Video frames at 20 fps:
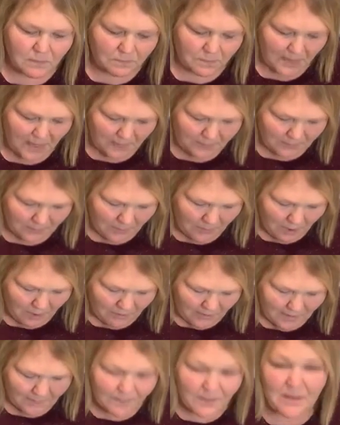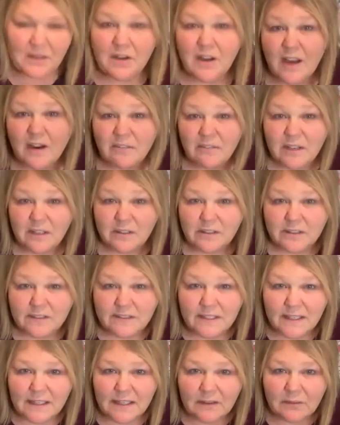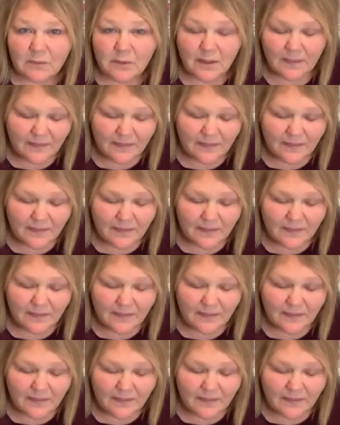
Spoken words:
paper all up and you got wrinkles in it. Well,